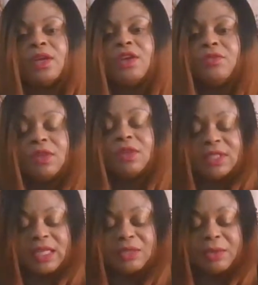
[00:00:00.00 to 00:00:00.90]
You've noticed
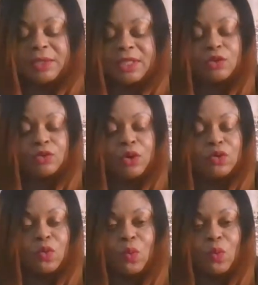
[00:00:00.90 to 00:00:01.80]
that this person is going
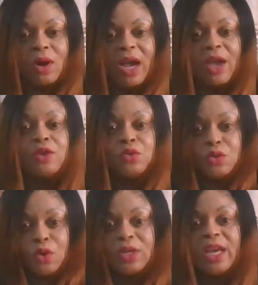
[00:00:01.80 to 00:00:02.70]
to walk, and you
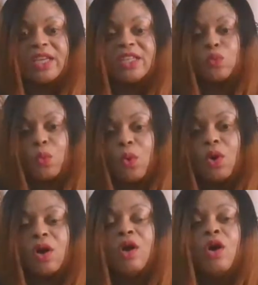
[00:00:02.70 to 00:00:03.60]
know that she will
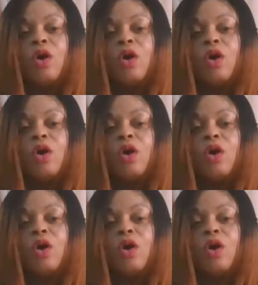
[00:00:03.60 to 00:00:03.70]
walk,